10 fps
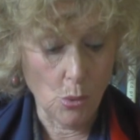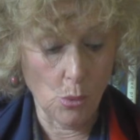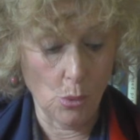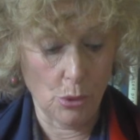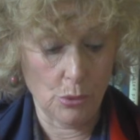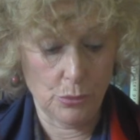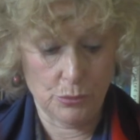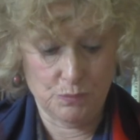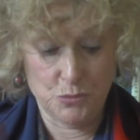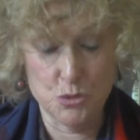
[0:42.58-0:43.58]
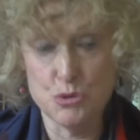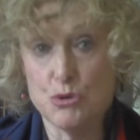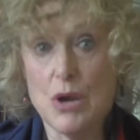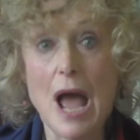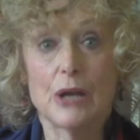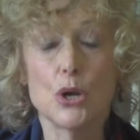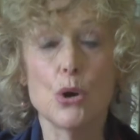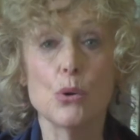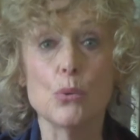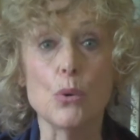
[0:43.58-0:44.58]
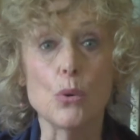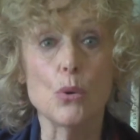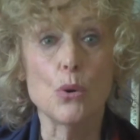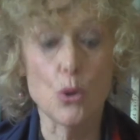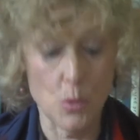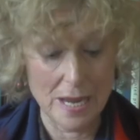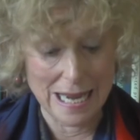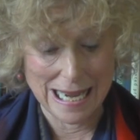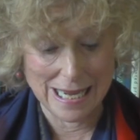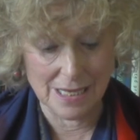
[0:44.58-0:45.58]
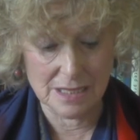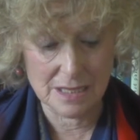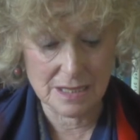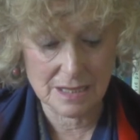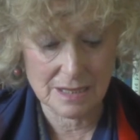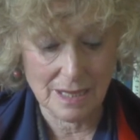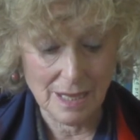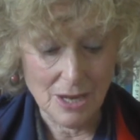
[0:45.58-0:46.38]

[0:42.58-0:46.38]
or you do not know who he is,